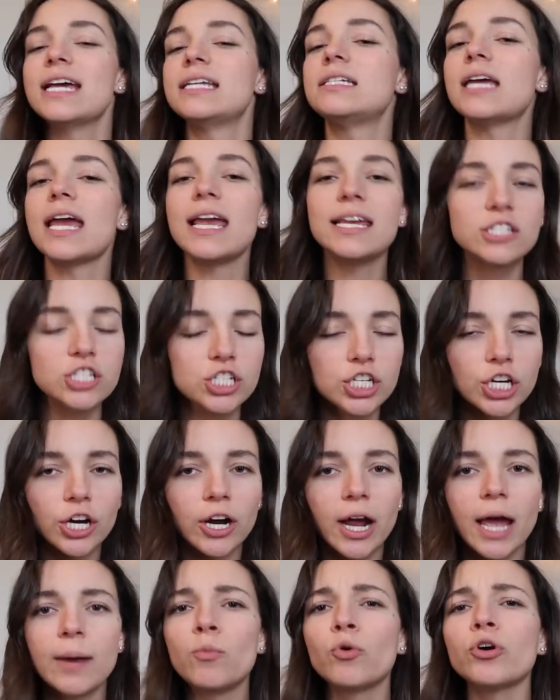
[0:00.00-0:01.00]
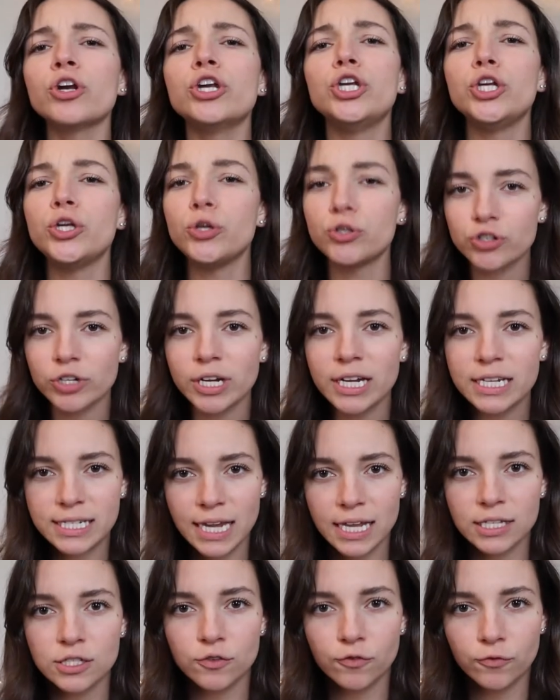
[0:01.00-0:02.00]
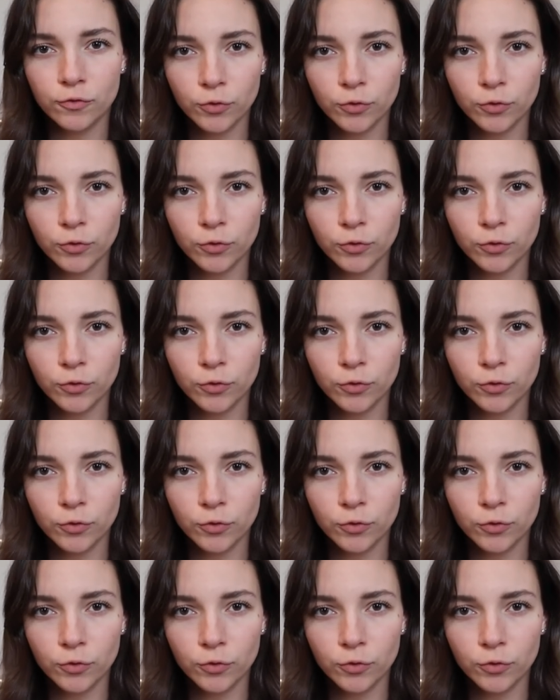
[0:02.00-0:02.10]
tastier, and more nutrient-dense